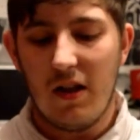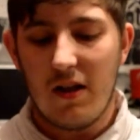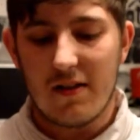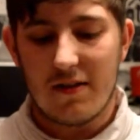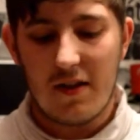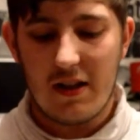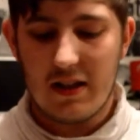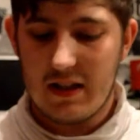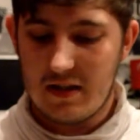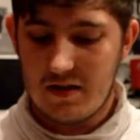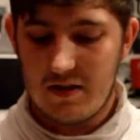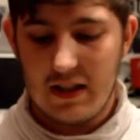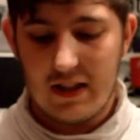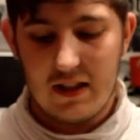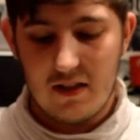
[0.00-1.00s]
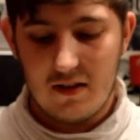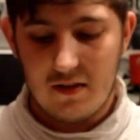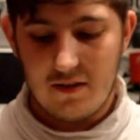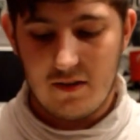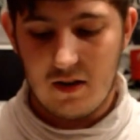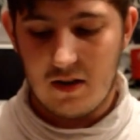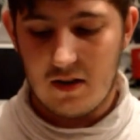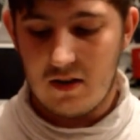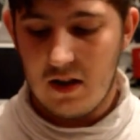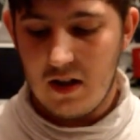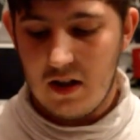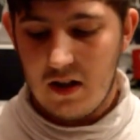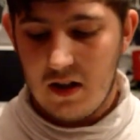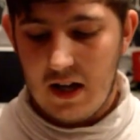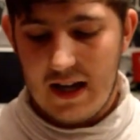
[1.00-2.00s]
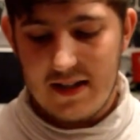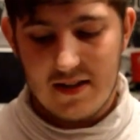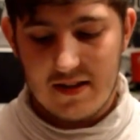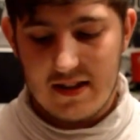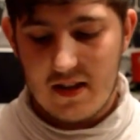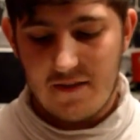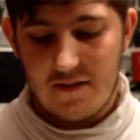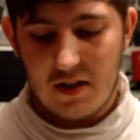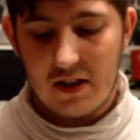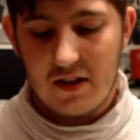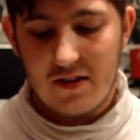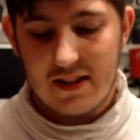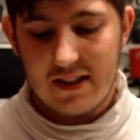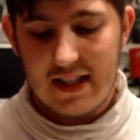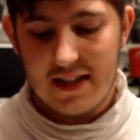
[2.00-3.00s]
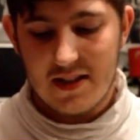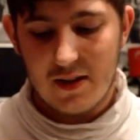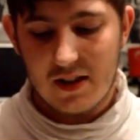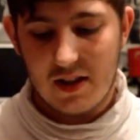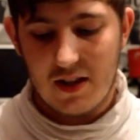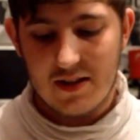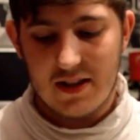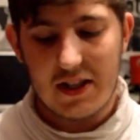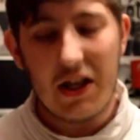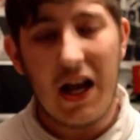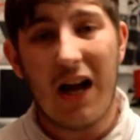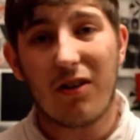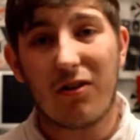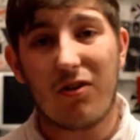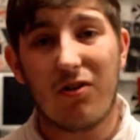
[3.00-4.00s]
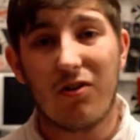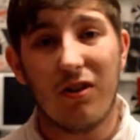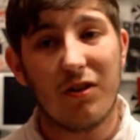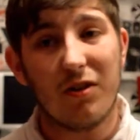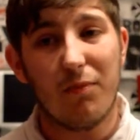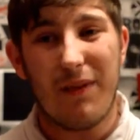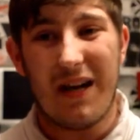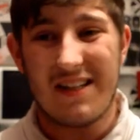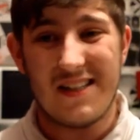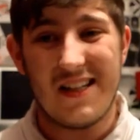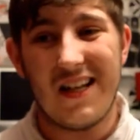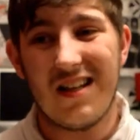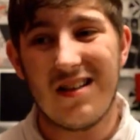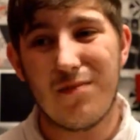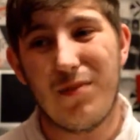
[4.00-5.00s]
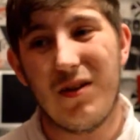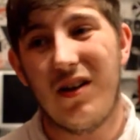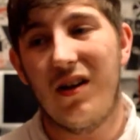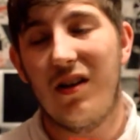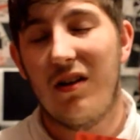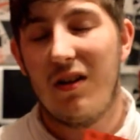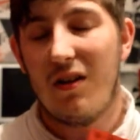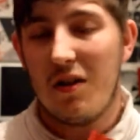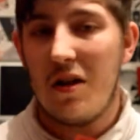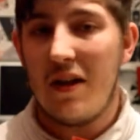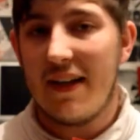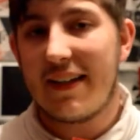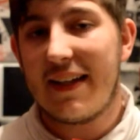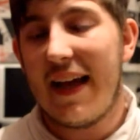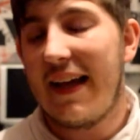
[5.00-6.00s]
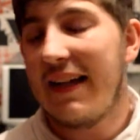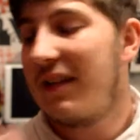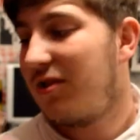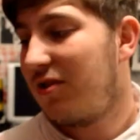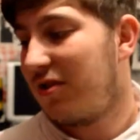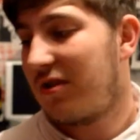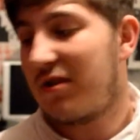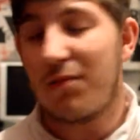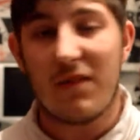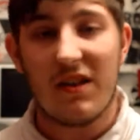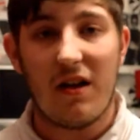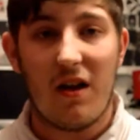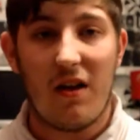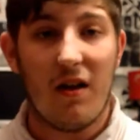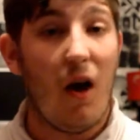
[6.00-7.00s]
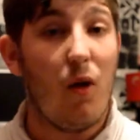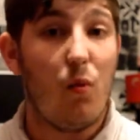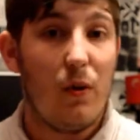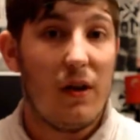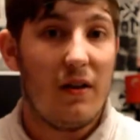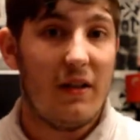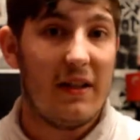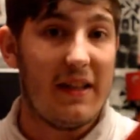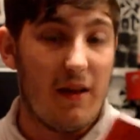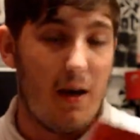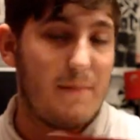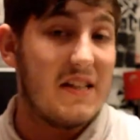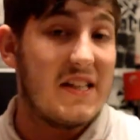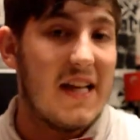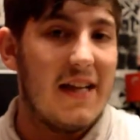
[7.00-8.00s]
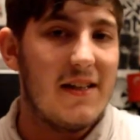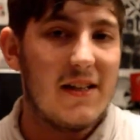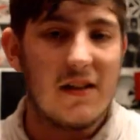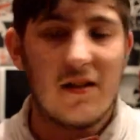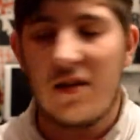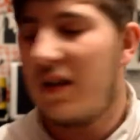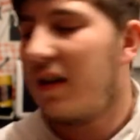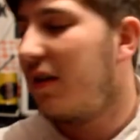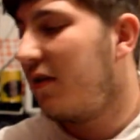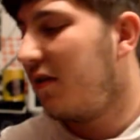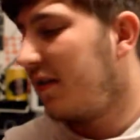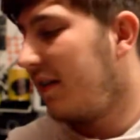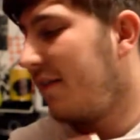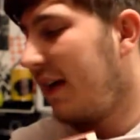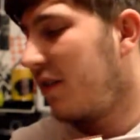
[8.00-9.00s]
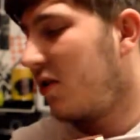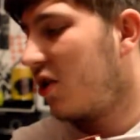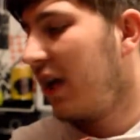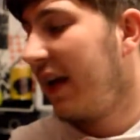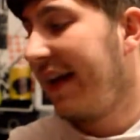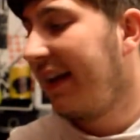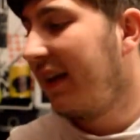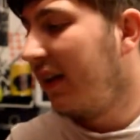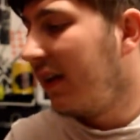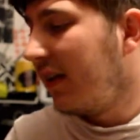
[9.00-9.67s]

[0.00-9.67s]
So I think that's really useful. As I said, I've not used it yet, so I can't tell you how good or bad it is, but again, it's just something I'm intending to use eventually.